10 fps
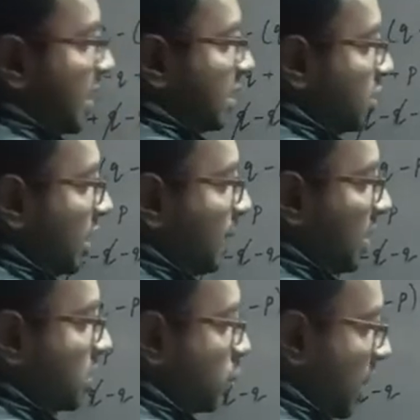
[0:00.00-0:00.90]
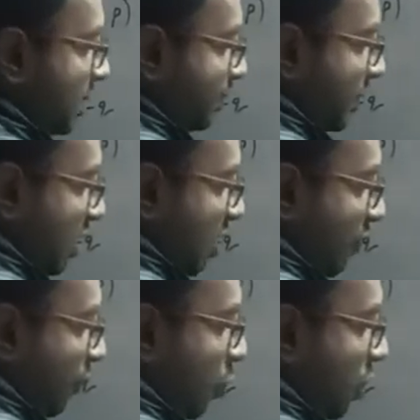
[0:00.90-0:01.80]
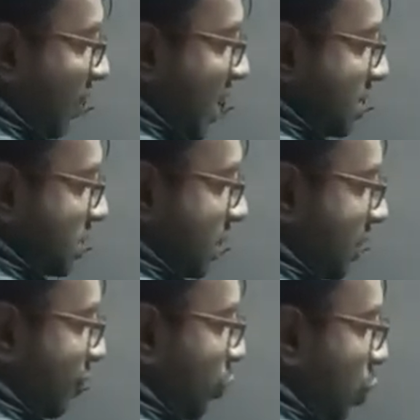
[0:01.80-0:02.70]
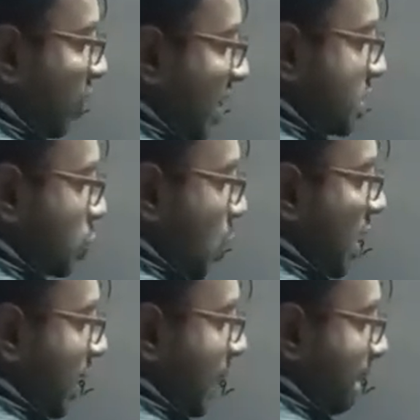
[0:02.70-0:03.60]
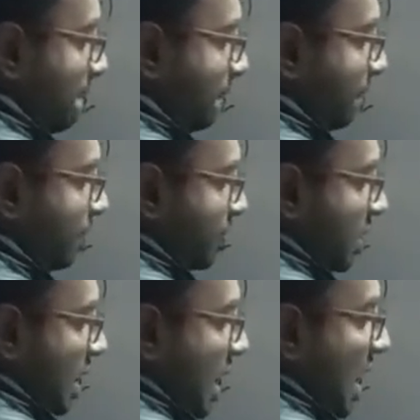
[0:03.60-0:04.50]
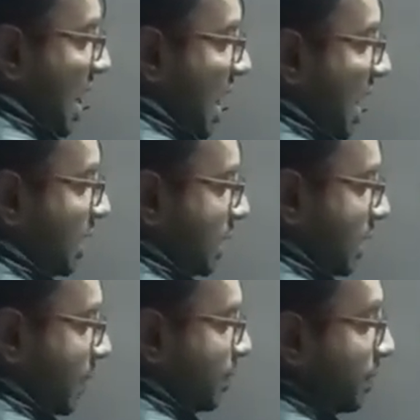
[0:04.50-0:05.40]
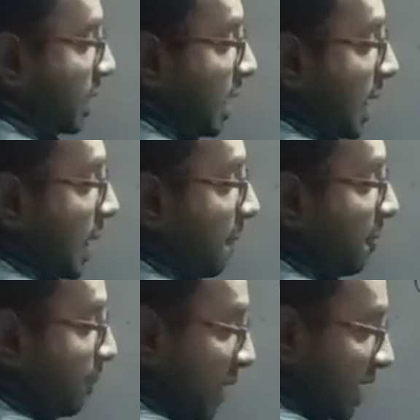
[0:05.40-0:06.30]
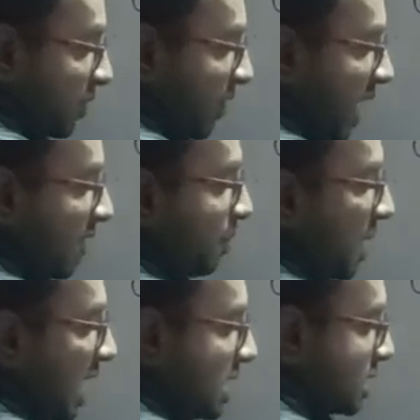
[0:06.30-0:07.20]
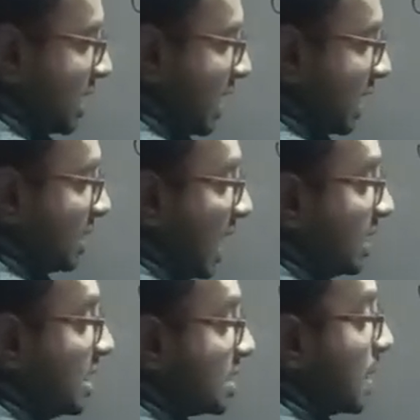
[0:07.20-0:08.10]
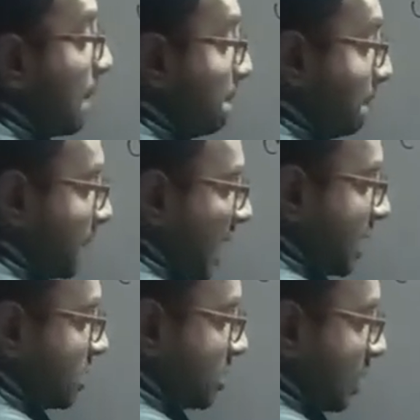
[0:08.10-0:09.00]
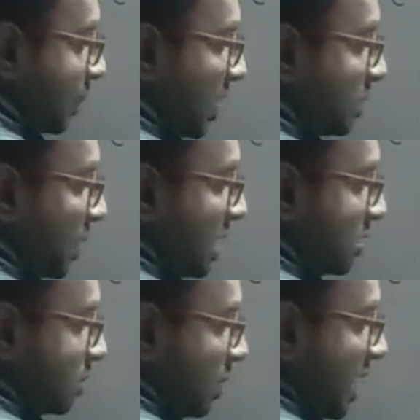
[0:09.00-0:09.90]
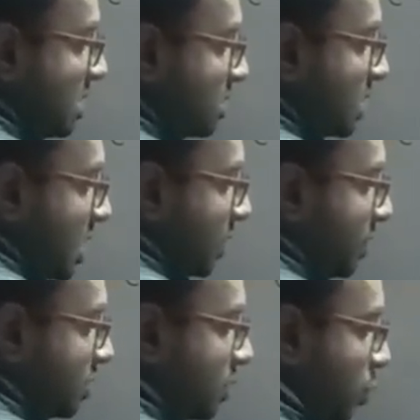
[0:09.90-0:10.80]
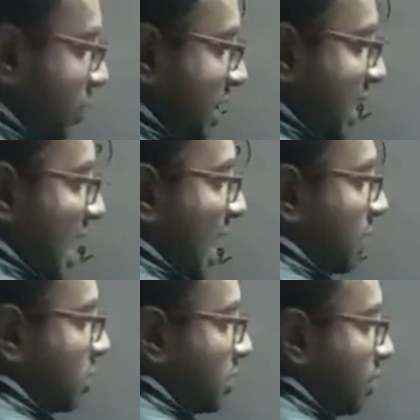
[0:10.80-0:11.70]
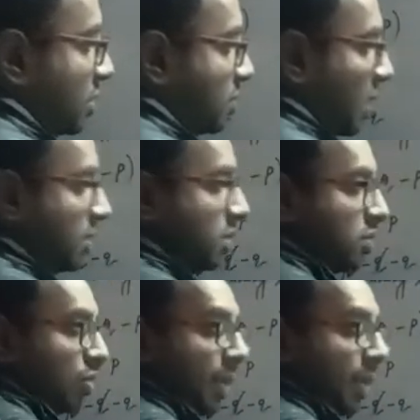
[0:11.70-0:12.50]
3 plus 1, 4y square, and plus 5 minus 8, that is minus 8. Plus minus minus, this is what the answer is, minus 2.